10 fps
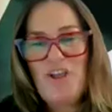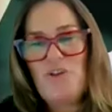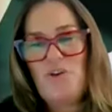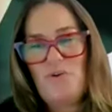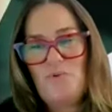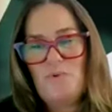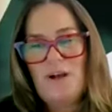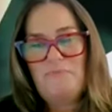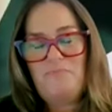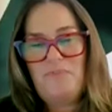You've
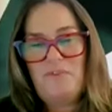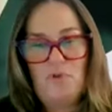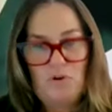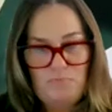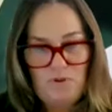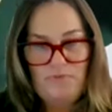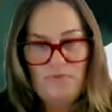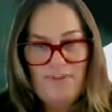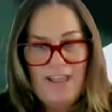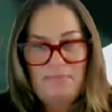got a beautiful
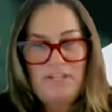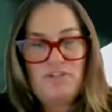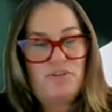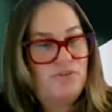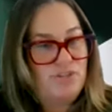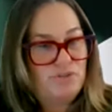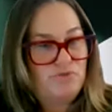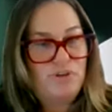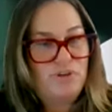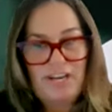family, two
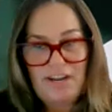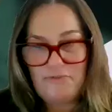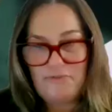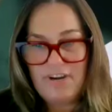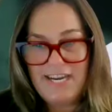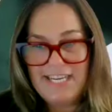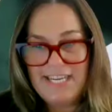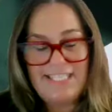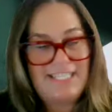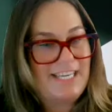children. You love
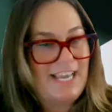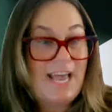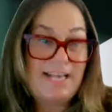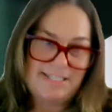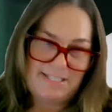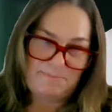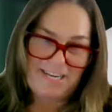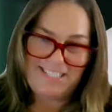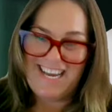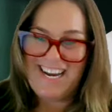cricket as a
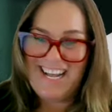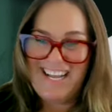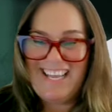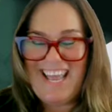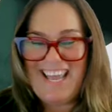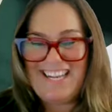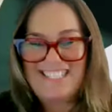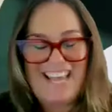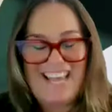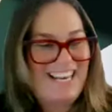spectator and
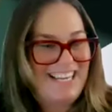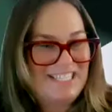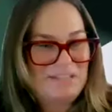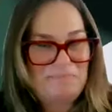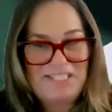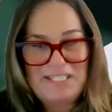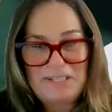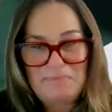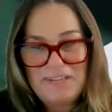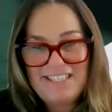sailing as a
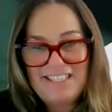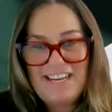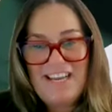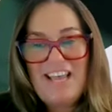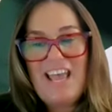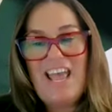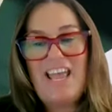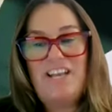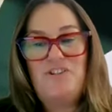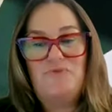participant,
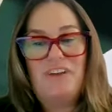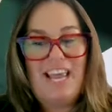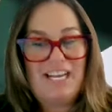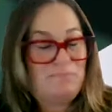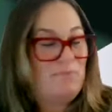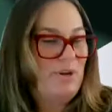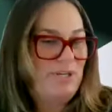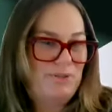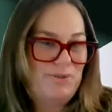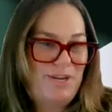and you relax by
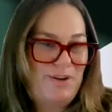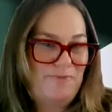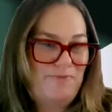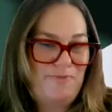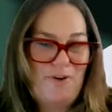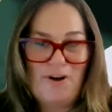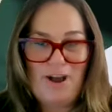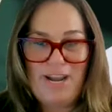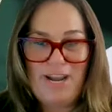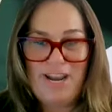enjoying
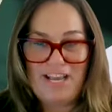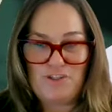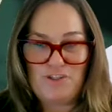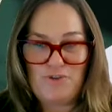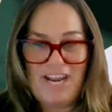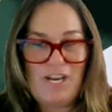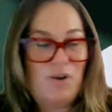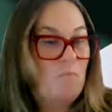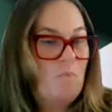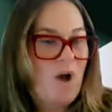fine
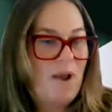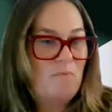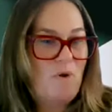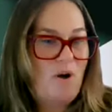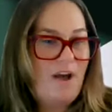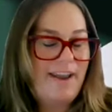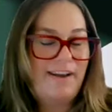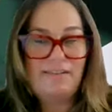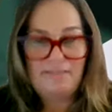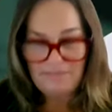Australian white wine.